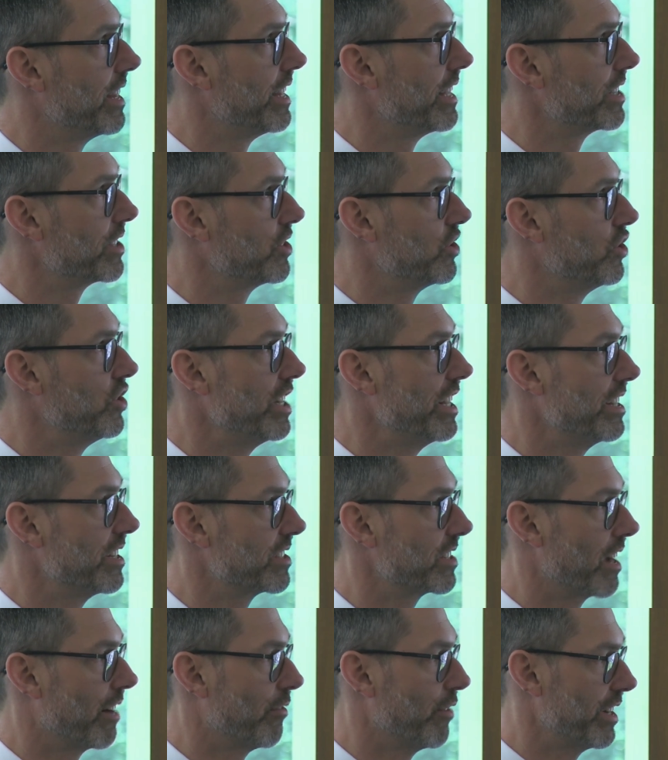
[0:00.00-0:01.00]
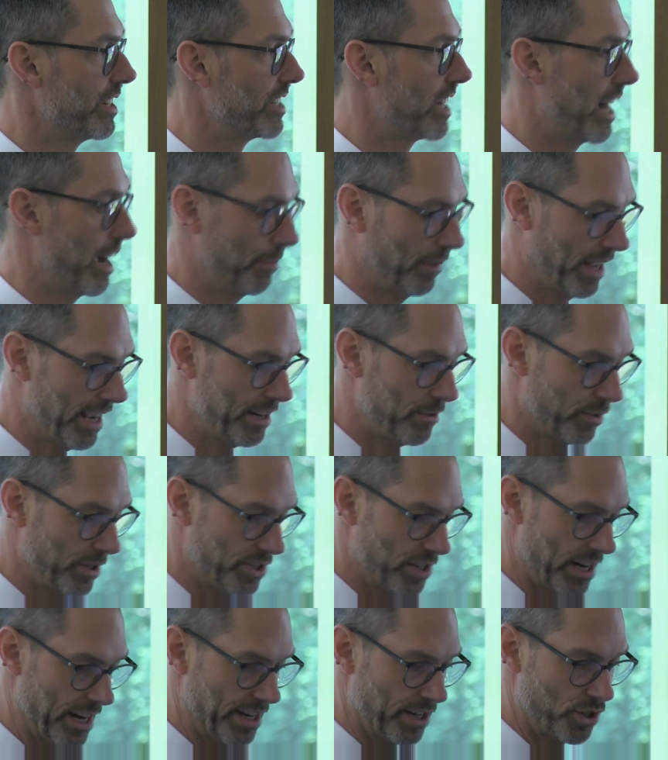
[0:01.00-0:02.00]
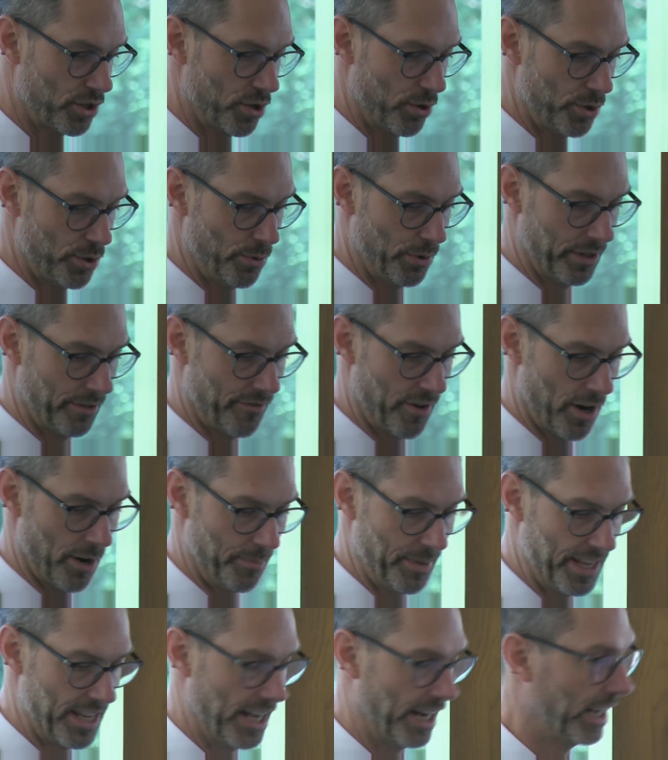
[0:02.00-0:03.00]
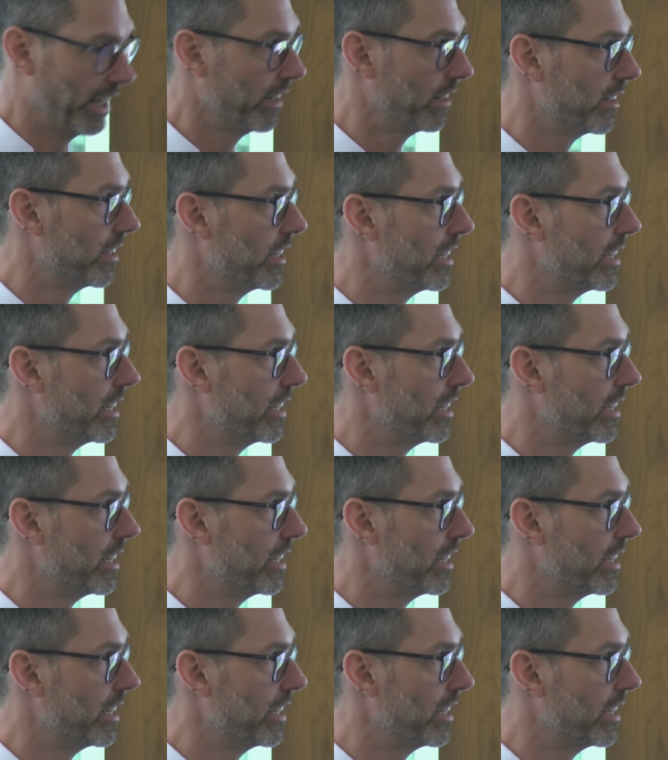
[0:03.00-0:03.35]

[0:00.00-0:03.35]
this gene discovery timeline, which I showed you at the very beginning.